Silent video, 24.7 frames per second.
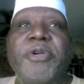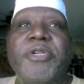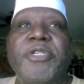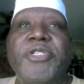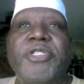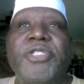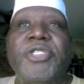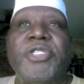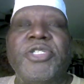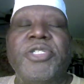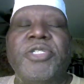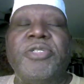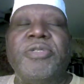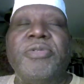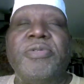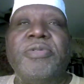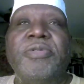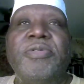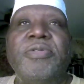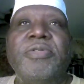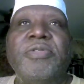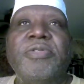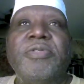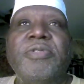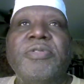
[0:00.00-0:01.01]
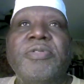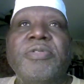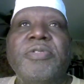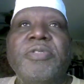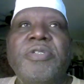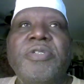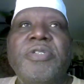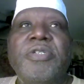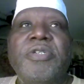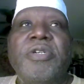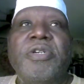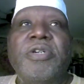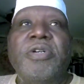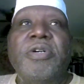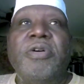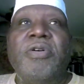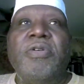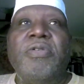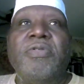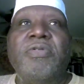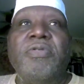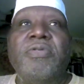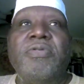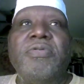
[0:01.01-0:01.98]
a great big
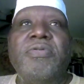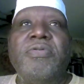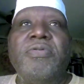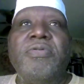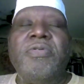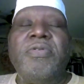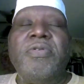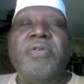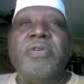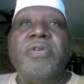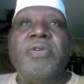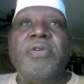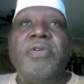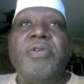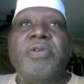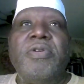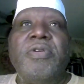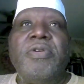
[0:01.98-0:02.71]
expensive building,